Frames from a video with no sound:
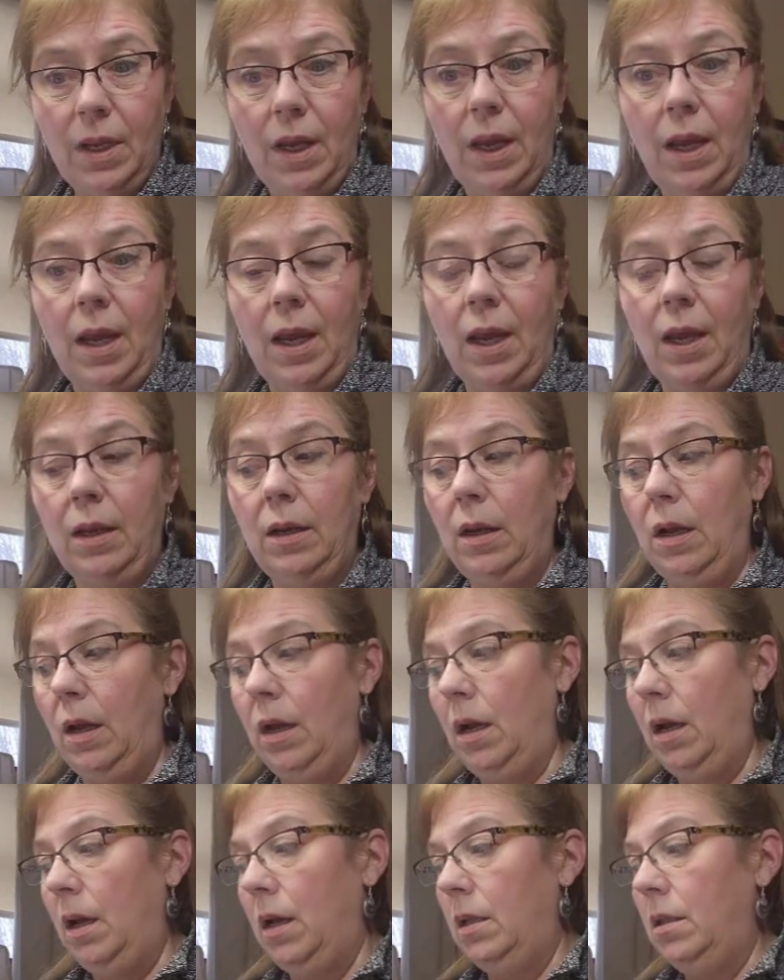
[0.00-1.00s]
And
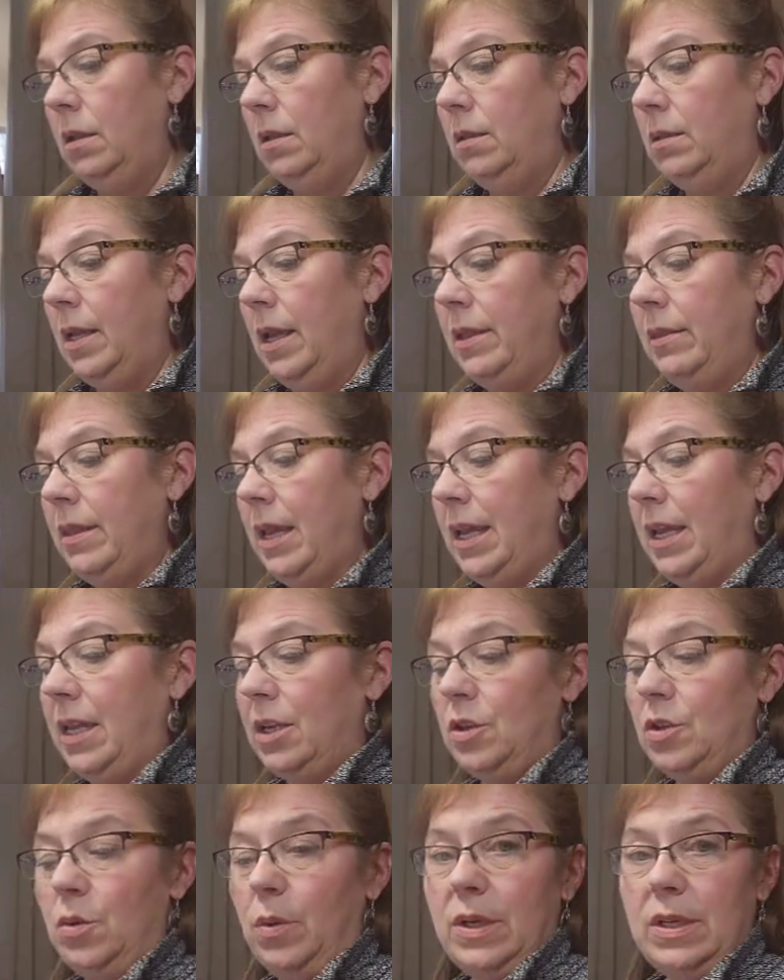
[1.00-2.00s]
then they
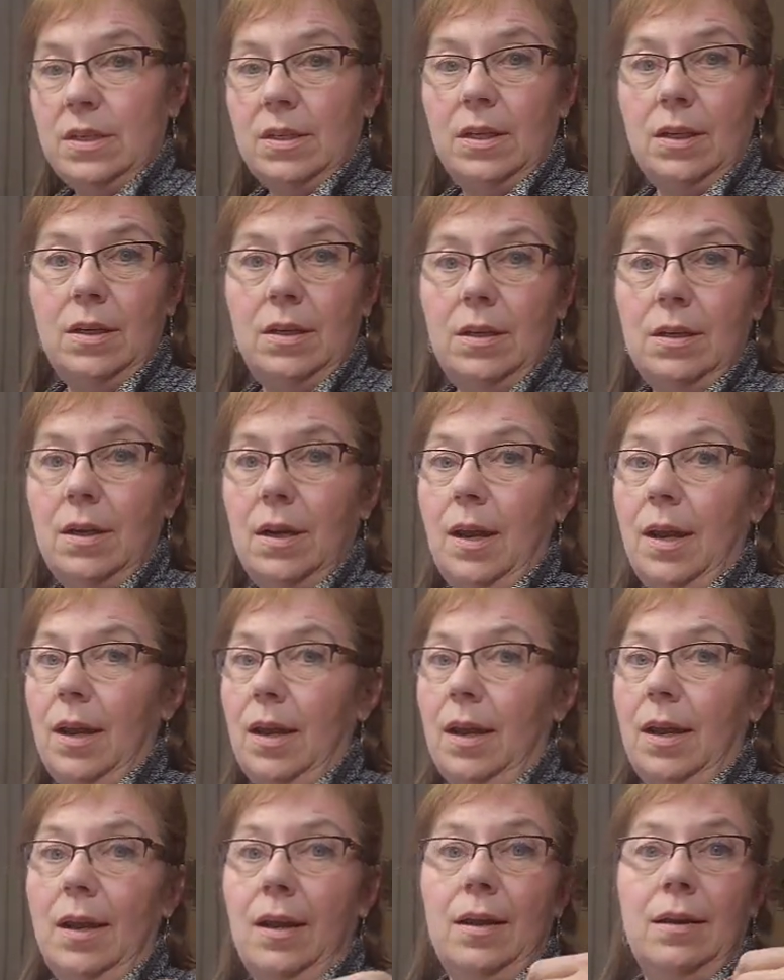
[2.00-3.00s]
get twisted
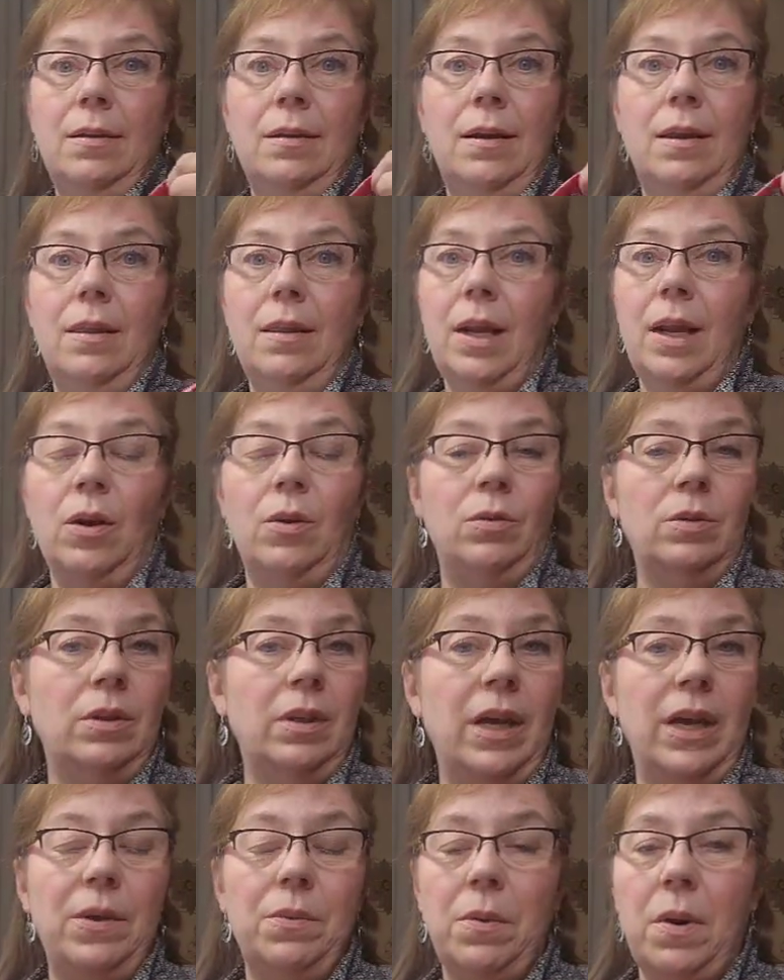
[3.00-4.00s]
and they don't
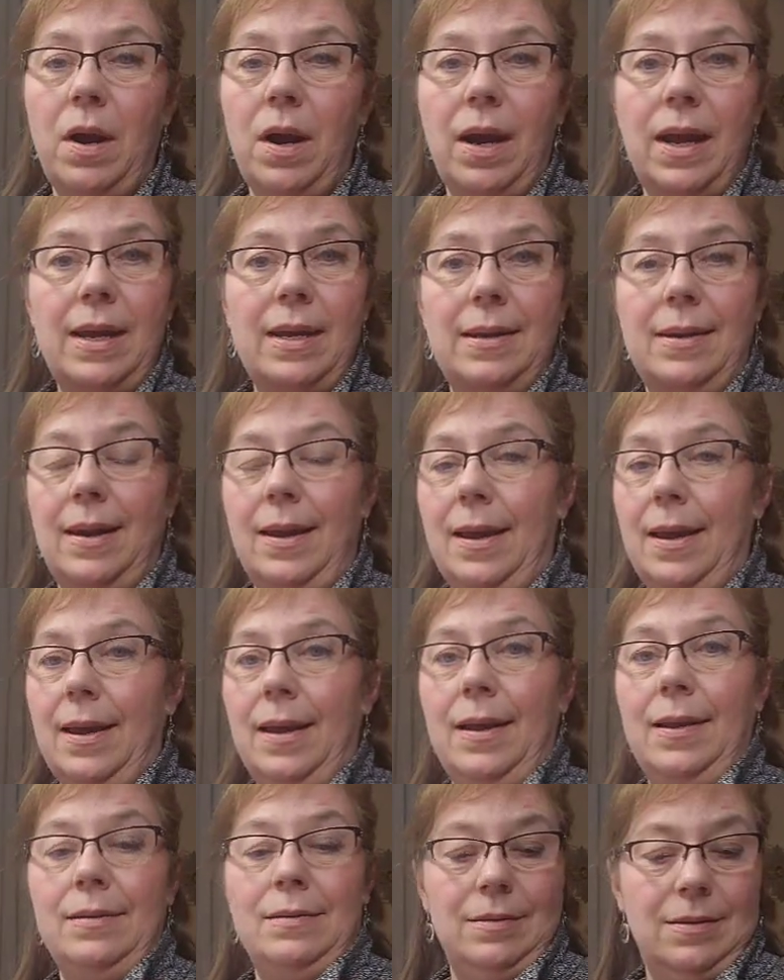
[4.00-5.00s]
lay right,
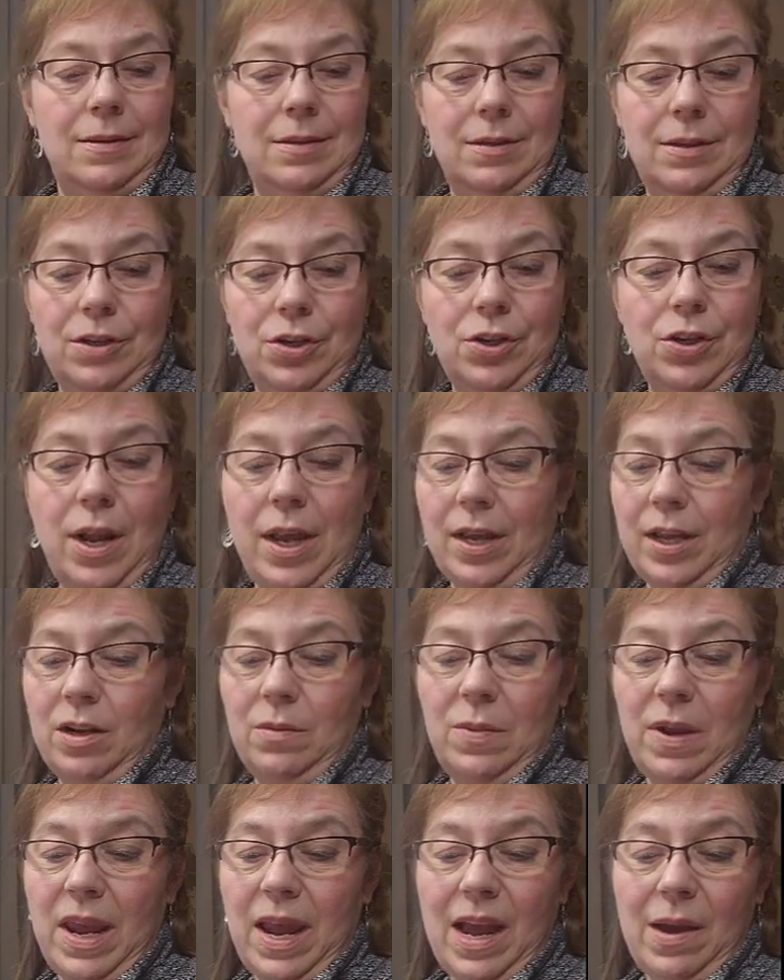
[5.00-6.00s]
and you're not going to
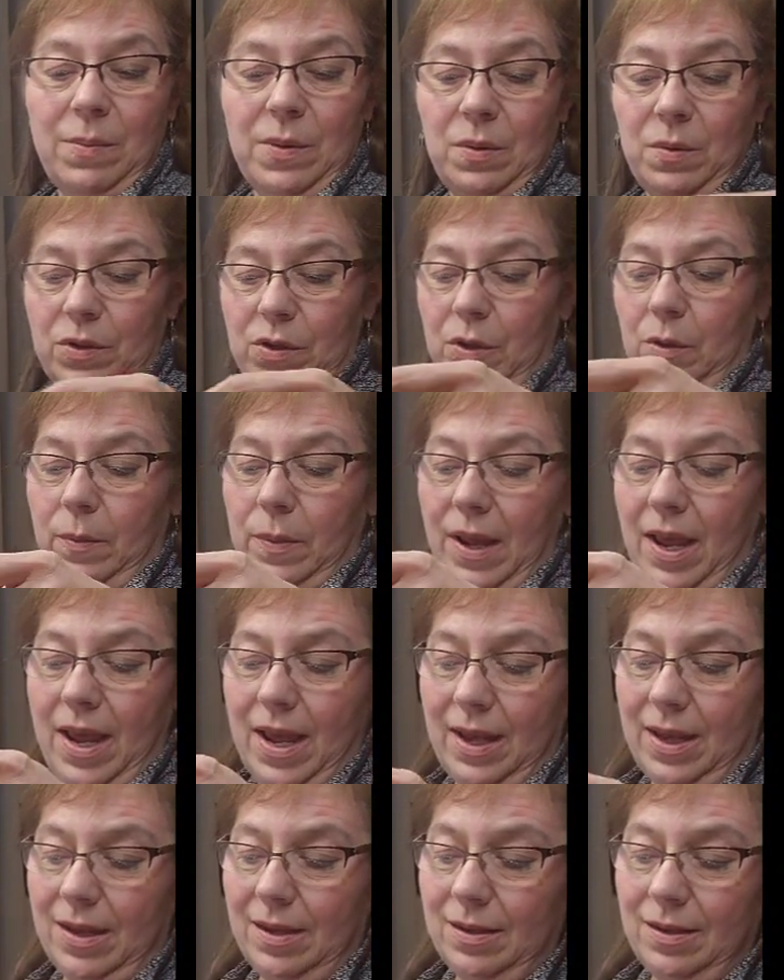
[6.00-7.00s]
be happy with your
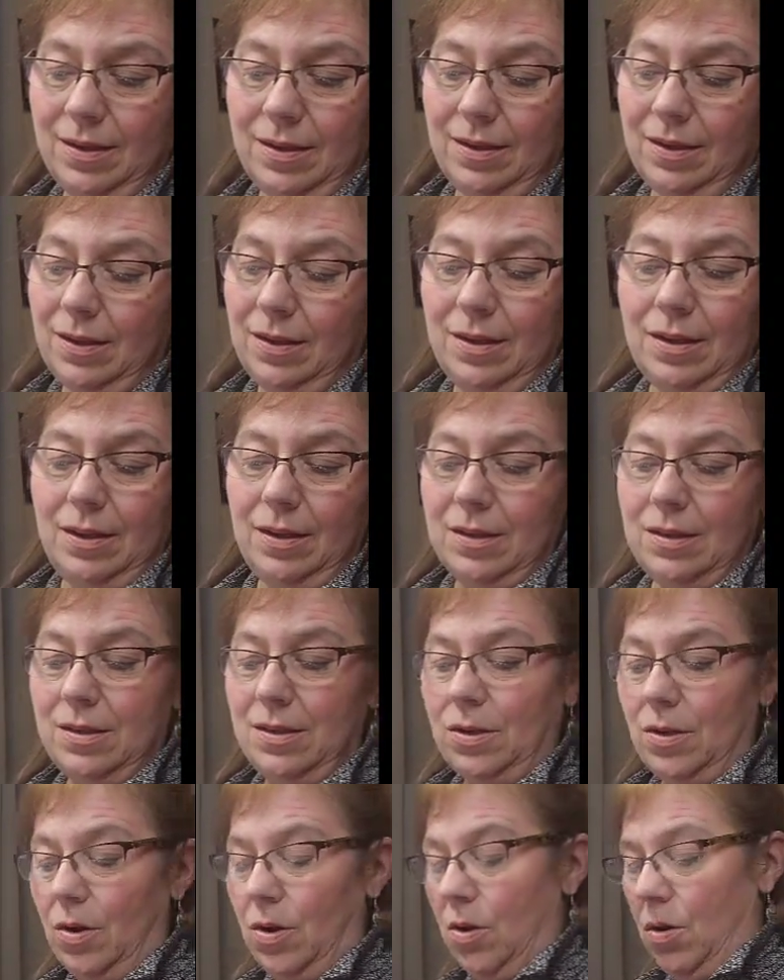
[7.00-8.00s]
bag.
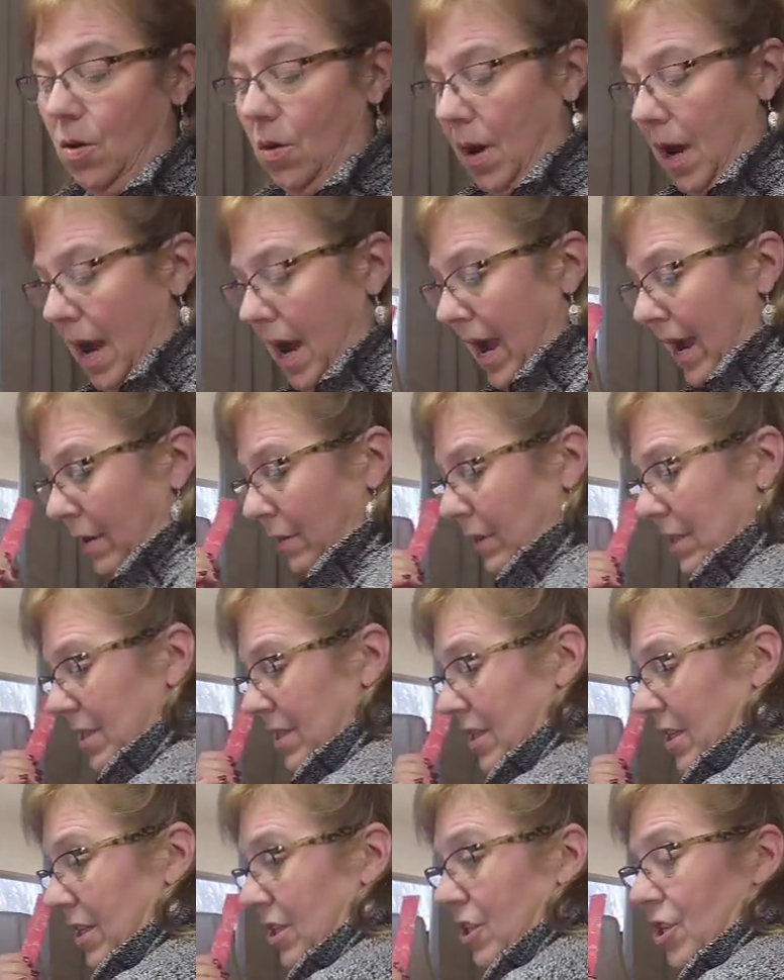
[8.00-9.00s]
So I would
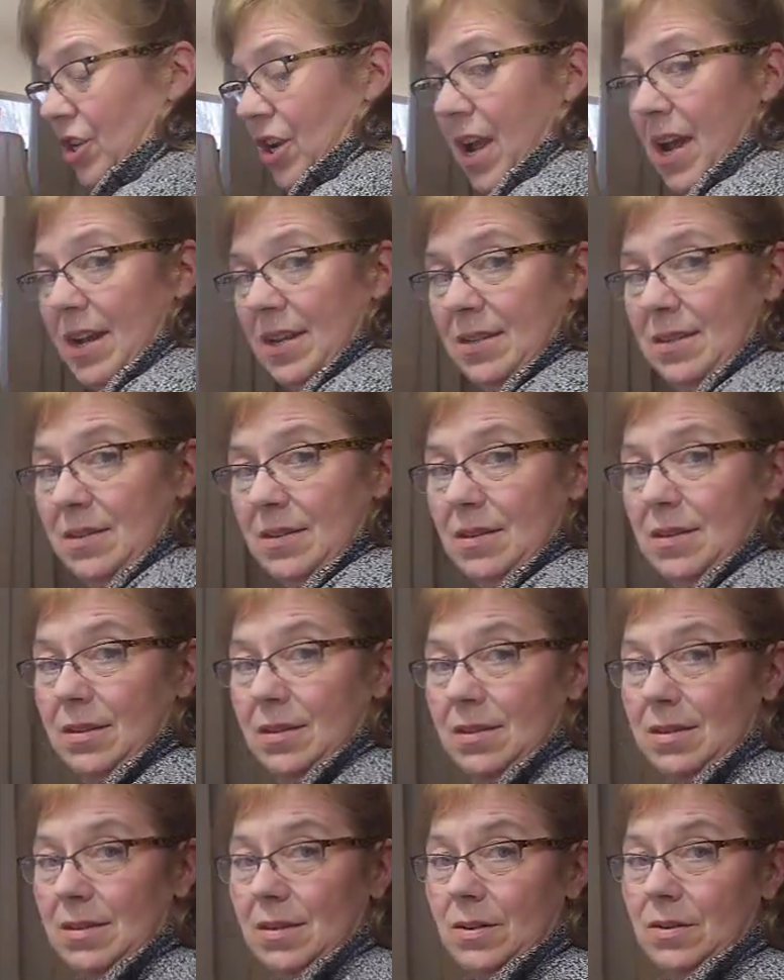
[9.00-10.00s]
suggest
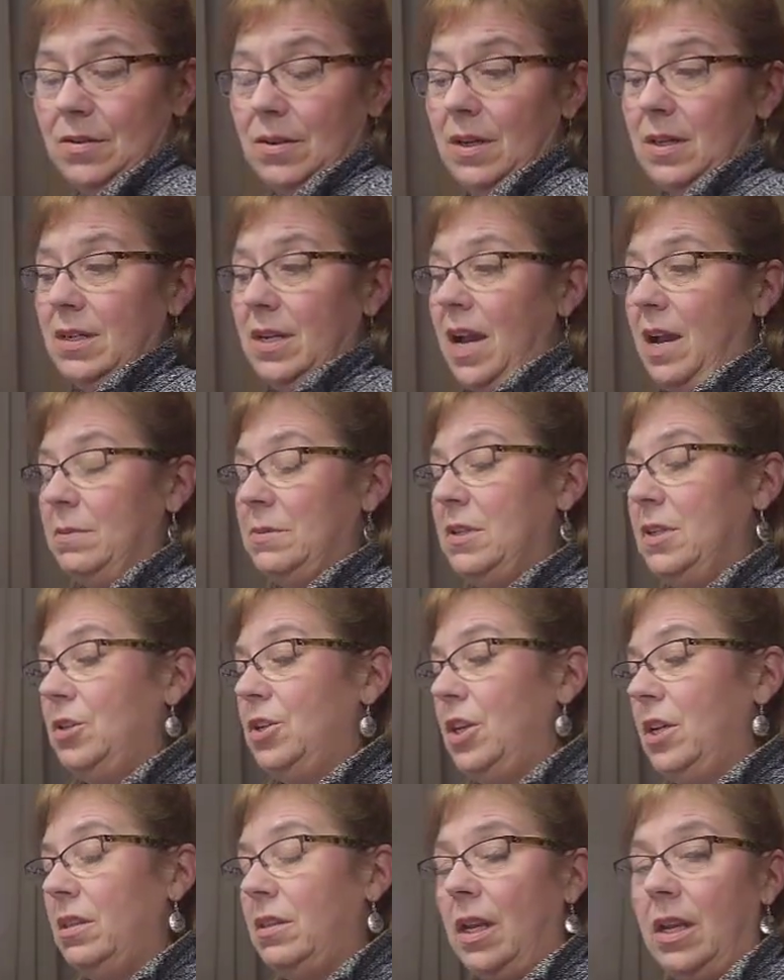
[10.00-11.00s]
considering top
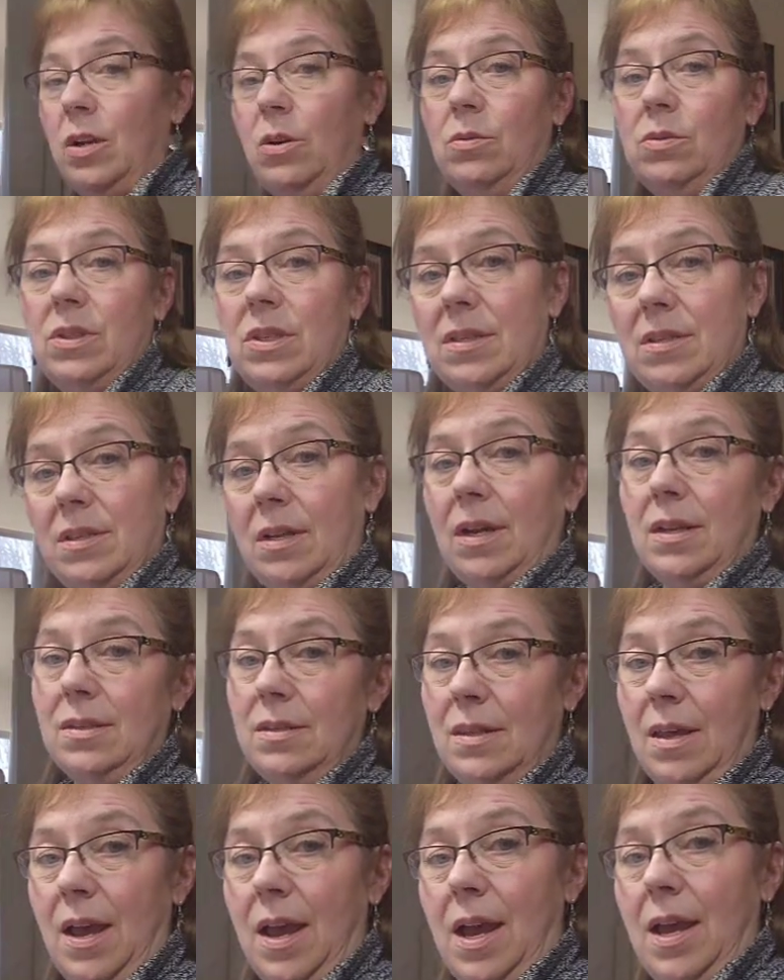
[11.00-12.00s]
stitching. They don't discuss
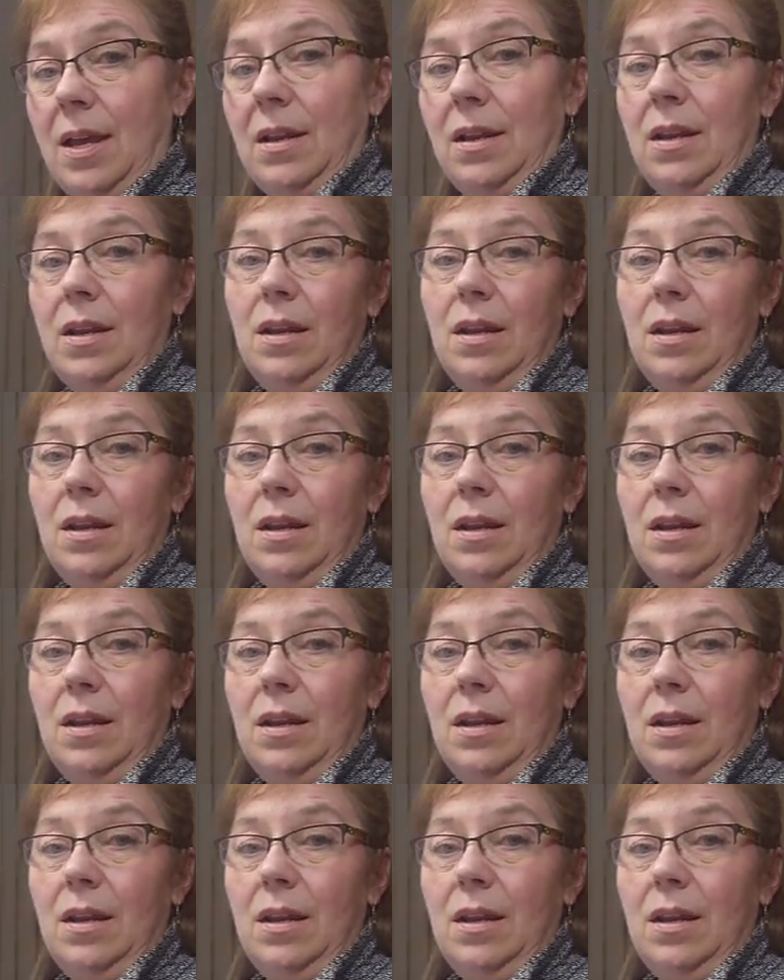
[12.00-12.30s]
that